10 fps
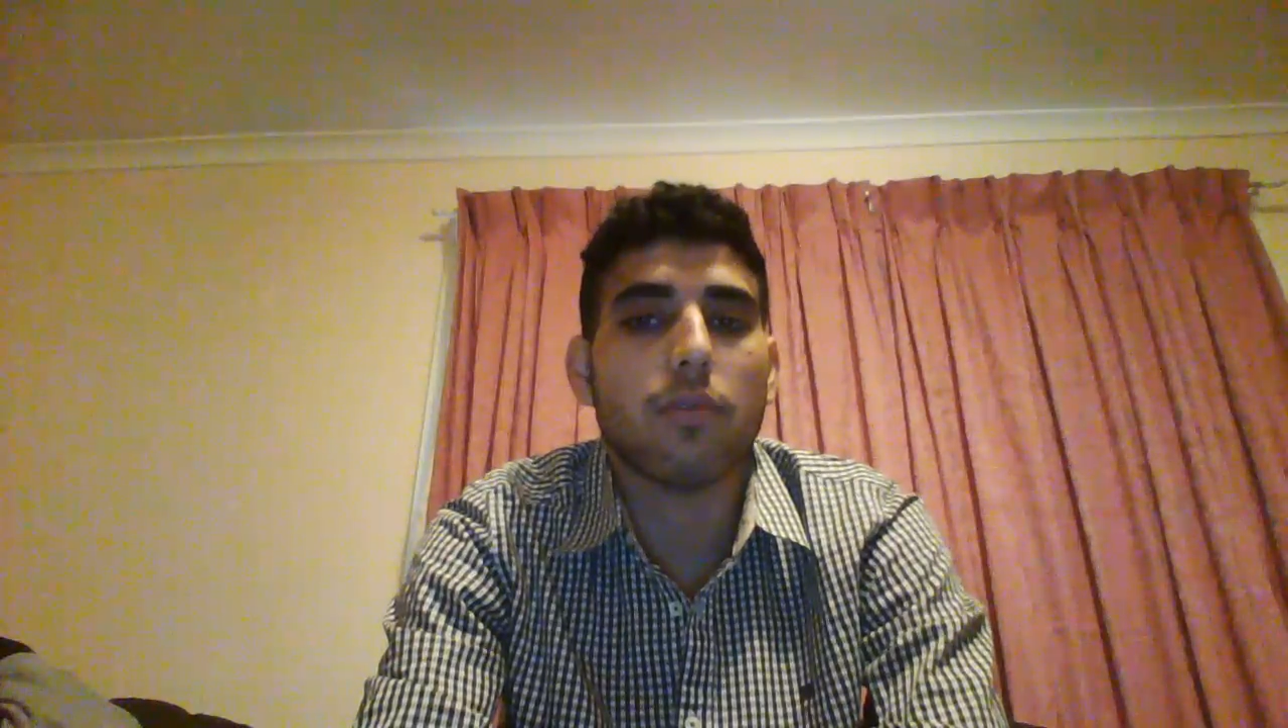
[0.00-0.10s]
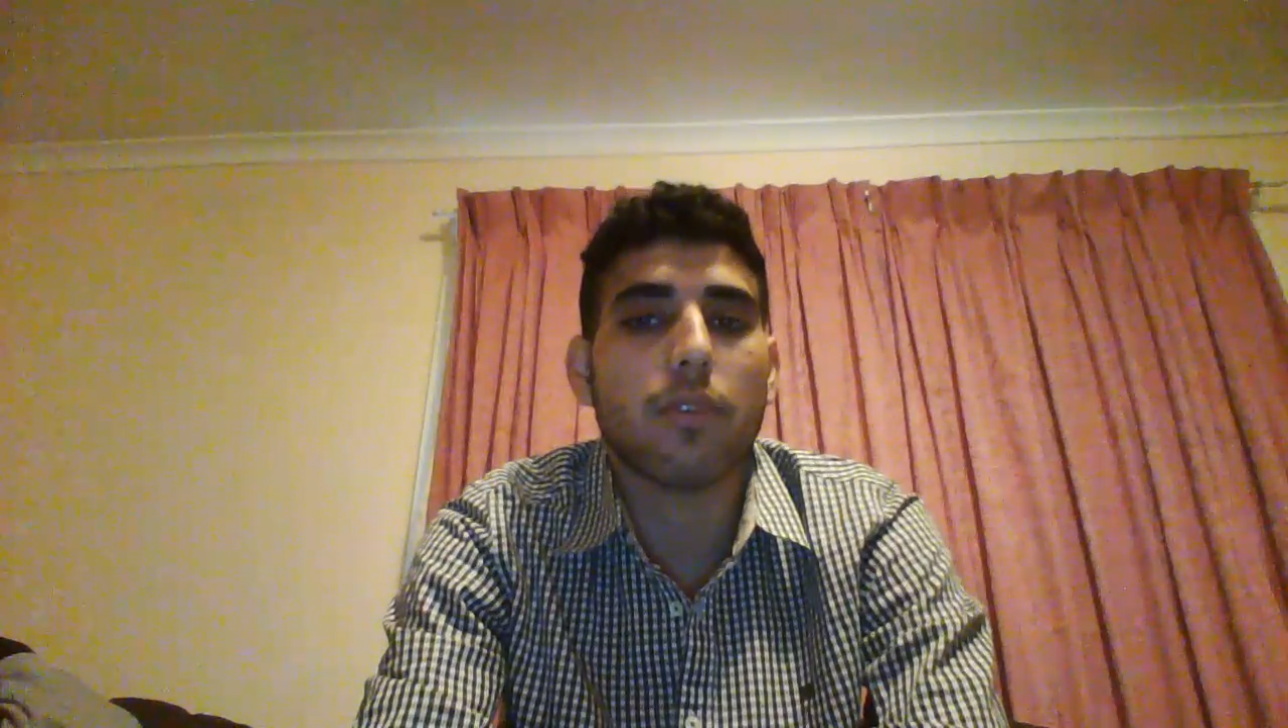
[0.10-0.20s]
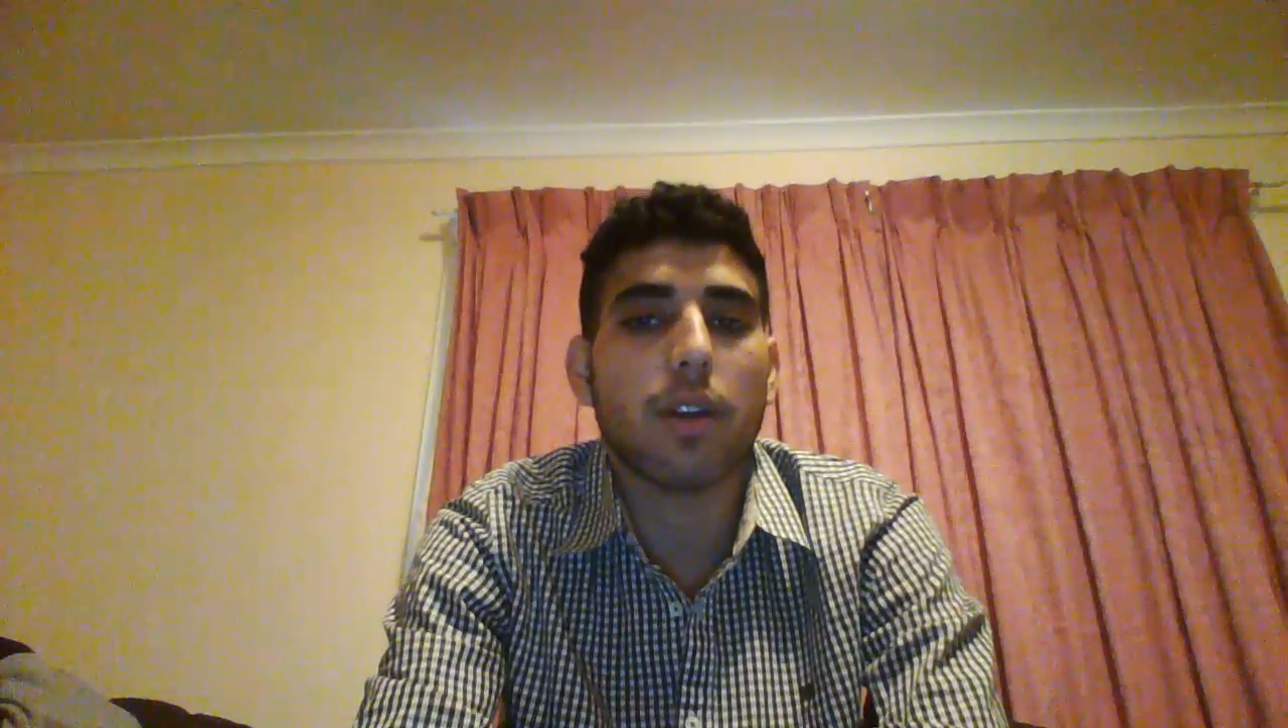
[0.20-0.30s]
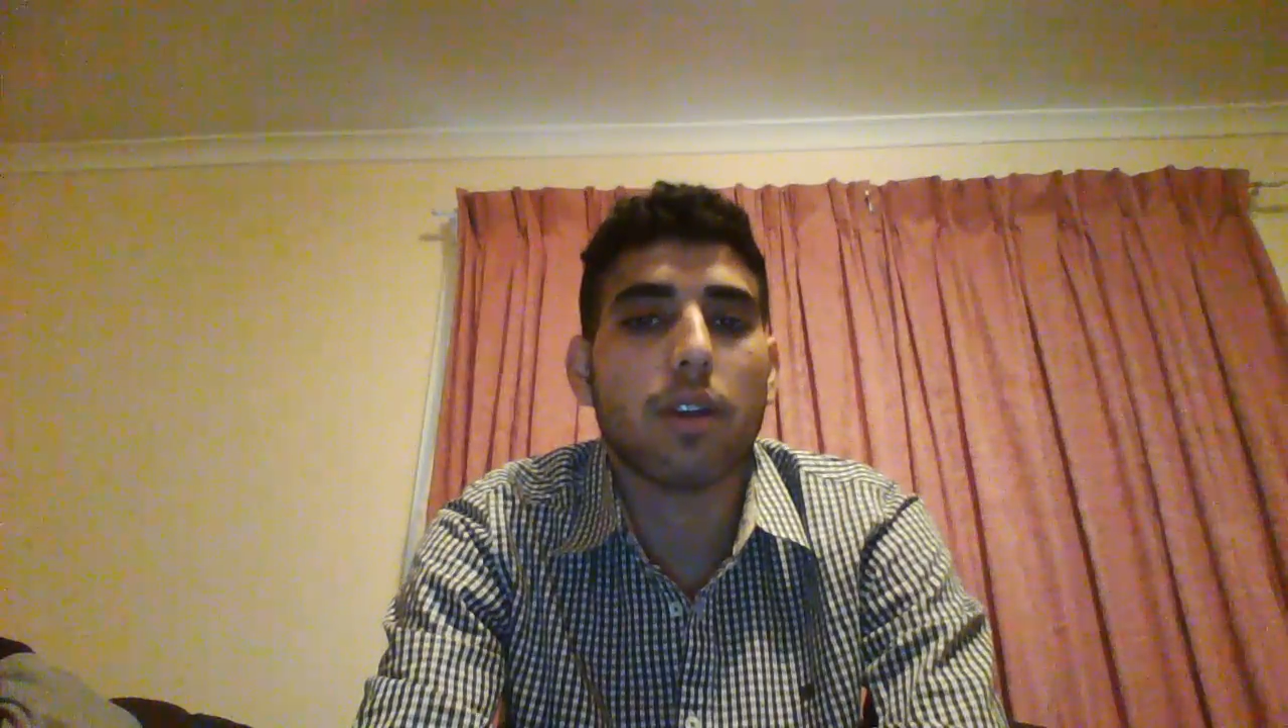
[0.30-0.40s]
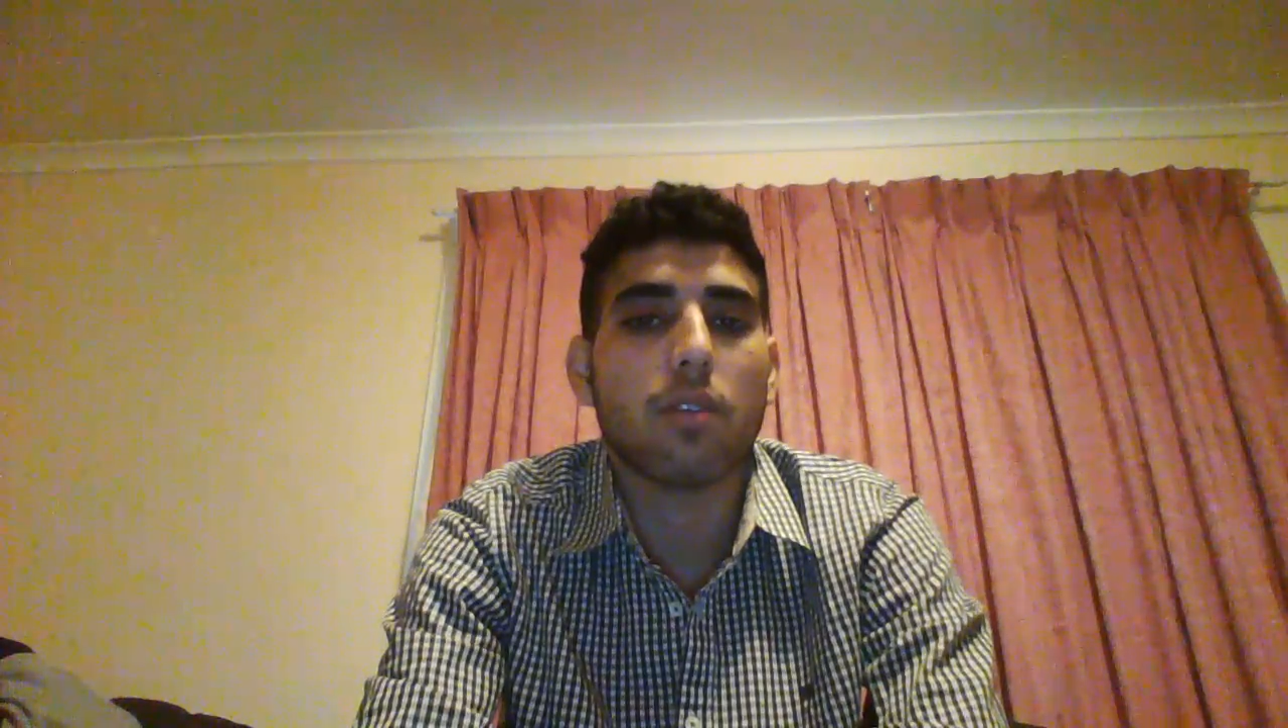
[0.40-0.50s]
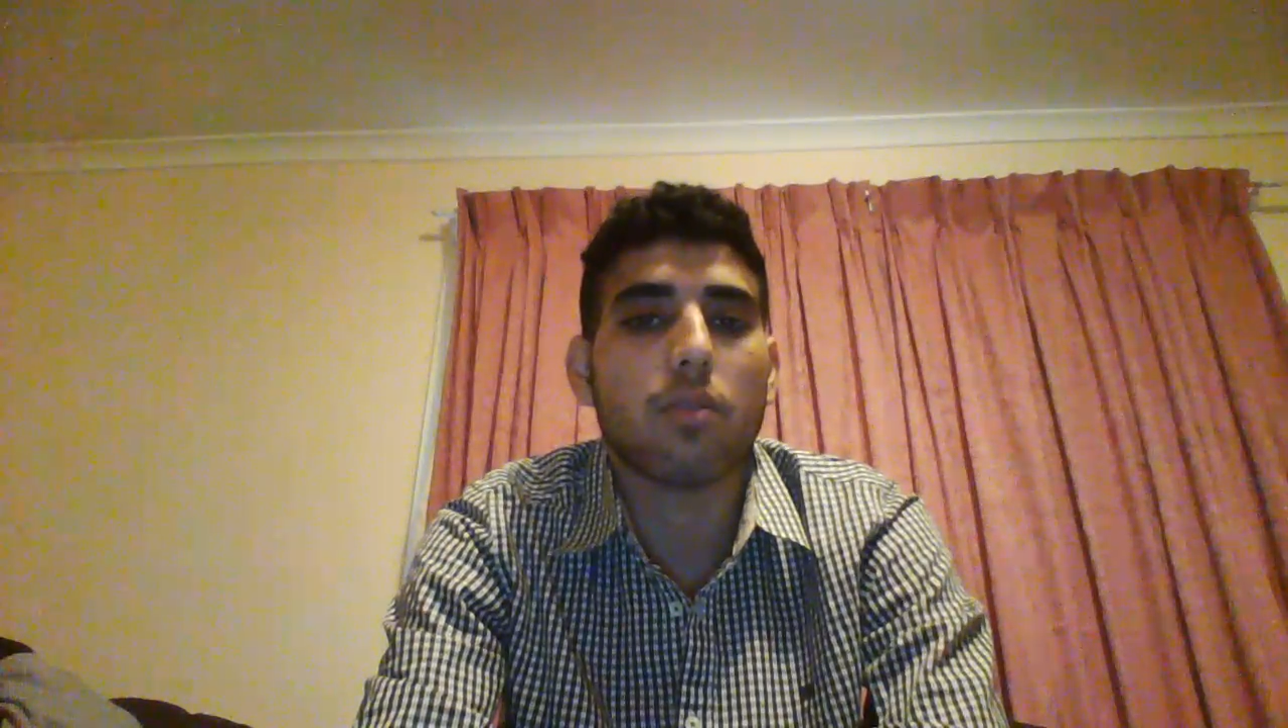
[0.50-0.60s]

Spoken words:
of running